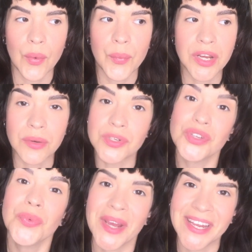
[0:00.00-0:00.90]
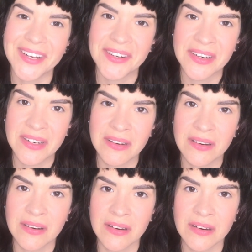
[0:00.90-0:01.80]
when you do it,
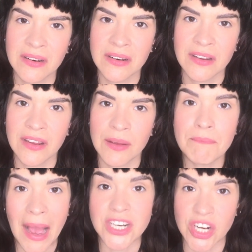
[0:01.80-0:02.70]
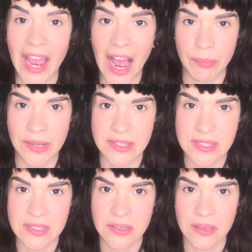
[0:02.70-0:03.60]
magic
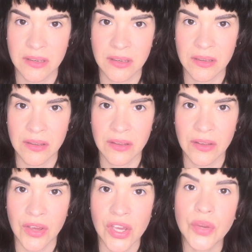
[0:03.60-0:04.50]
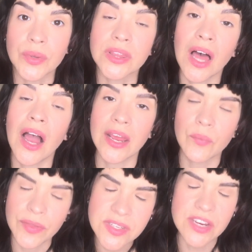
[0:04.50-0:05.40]
happens. You align
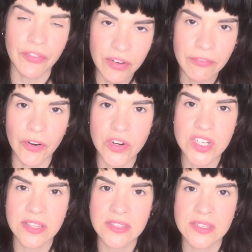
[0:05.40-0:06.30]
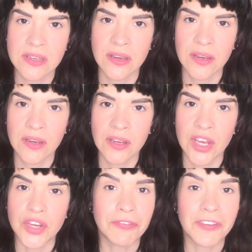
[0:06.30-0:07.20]
with different versions,
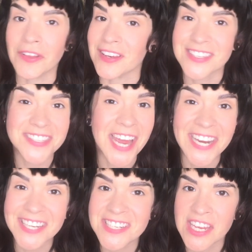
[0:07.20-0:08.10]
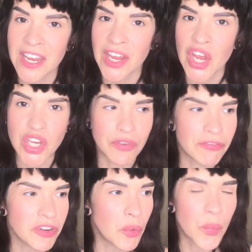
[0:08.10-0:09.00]
you feel excited, you feel